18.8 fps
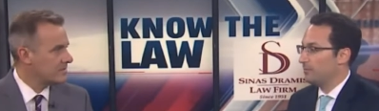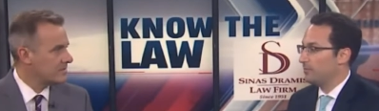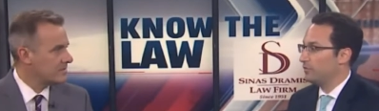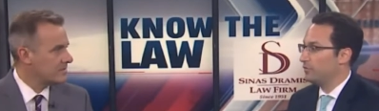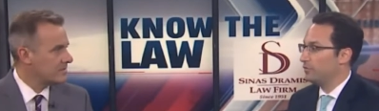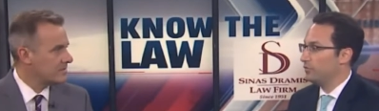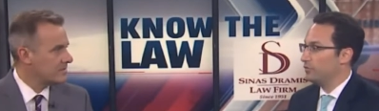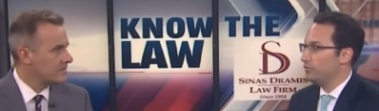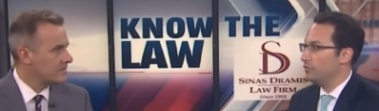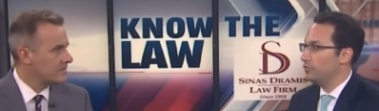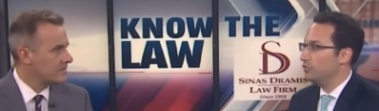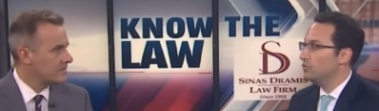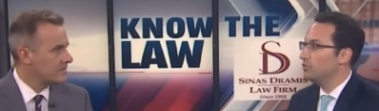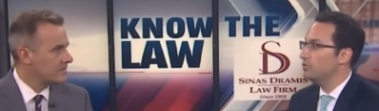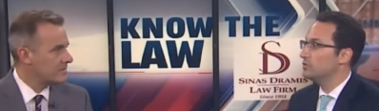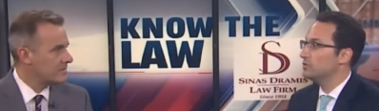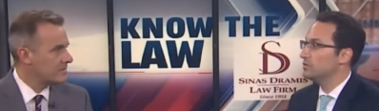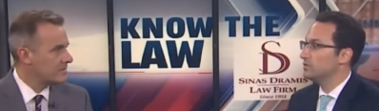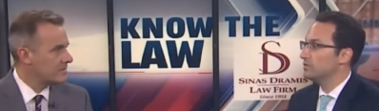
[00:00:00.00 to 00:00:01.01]
Speaker 1: to
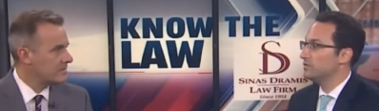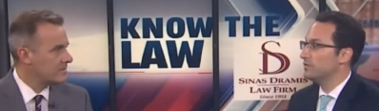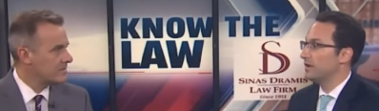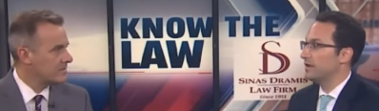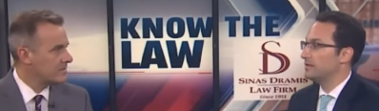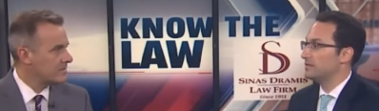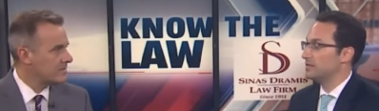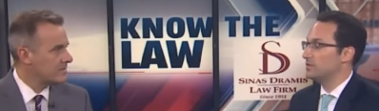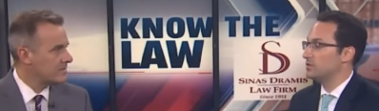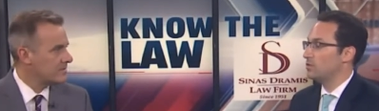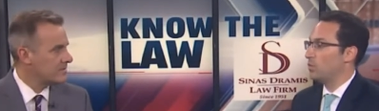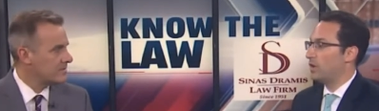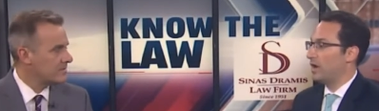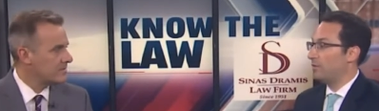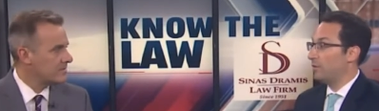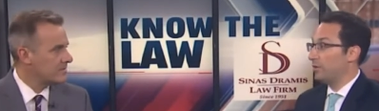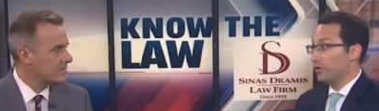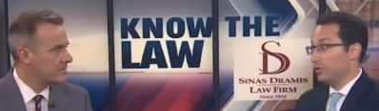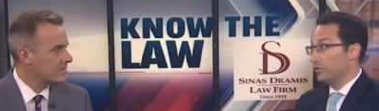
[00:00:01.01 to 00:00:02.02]
use a device in a
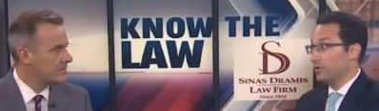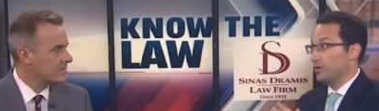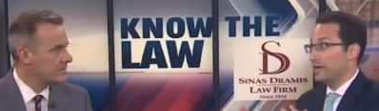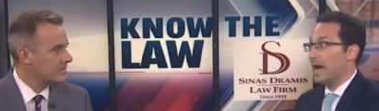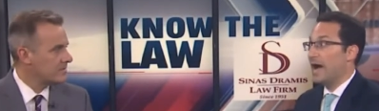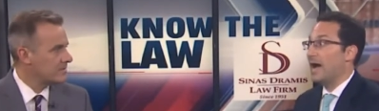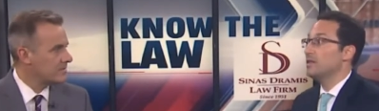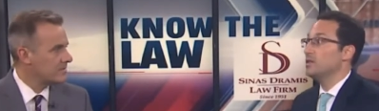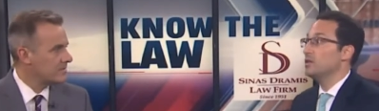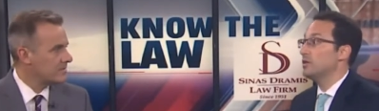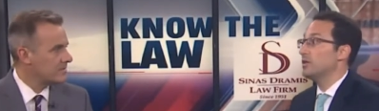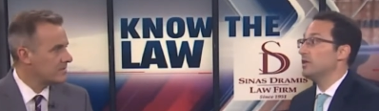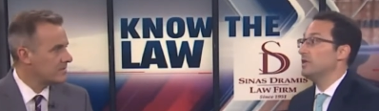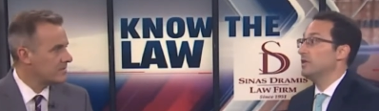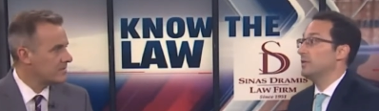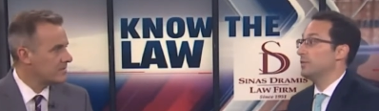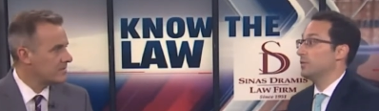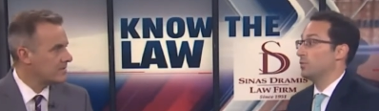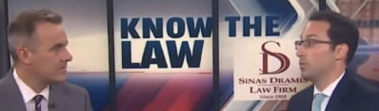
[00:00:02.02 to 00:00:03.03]
way where you're not
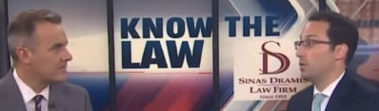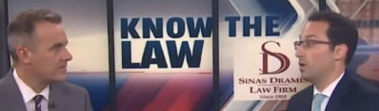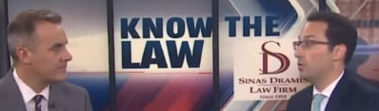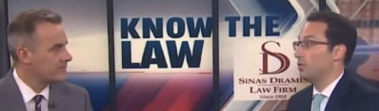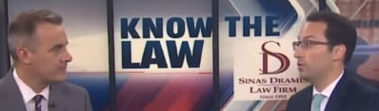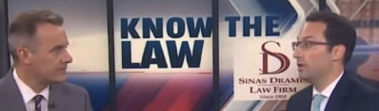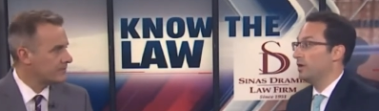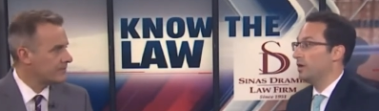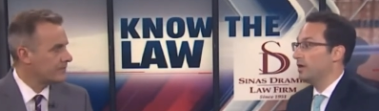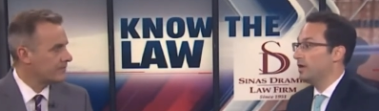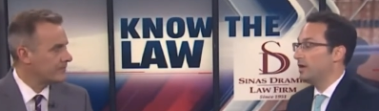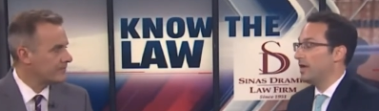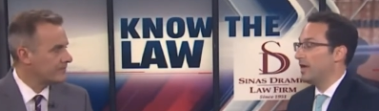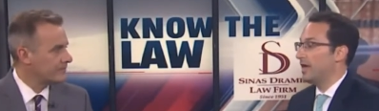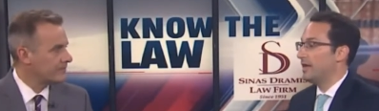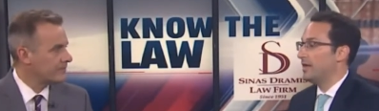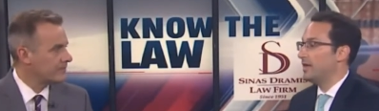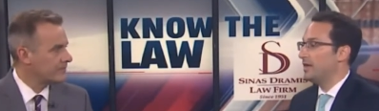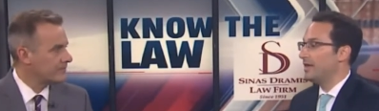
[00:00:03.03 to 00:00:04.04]
looking at the road. Mm -hmm.
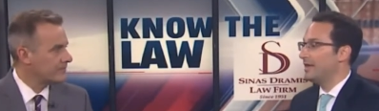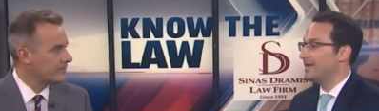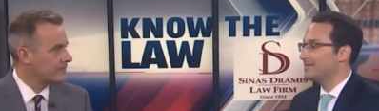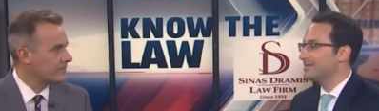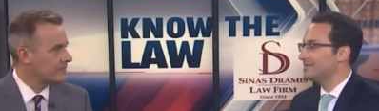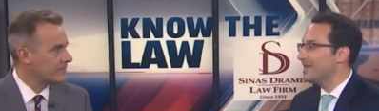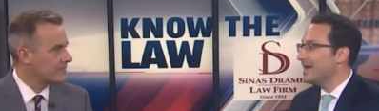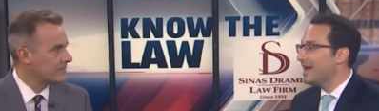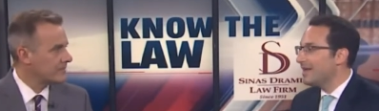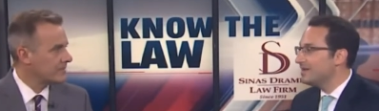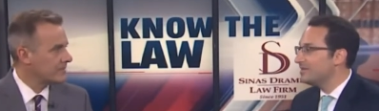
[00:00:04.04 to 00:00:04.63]
And it, it's not a